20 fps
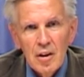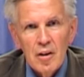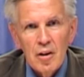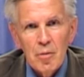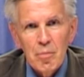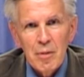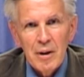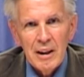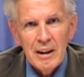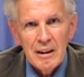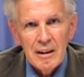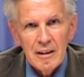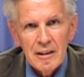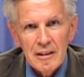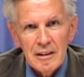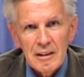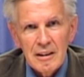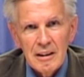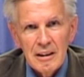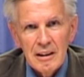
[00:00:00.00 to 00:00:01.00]
the
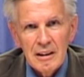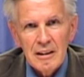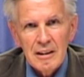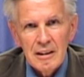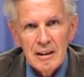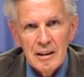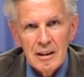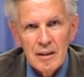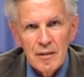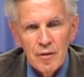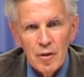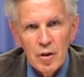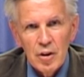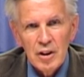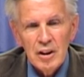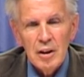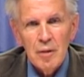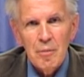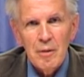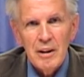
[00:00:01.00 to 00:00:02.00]
platelets is
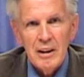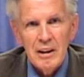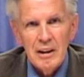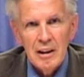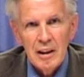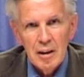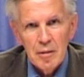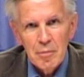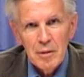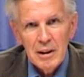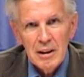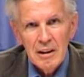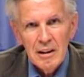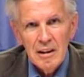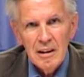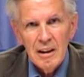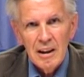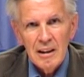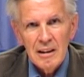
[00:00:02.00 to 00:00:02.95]
irreversibly inhibited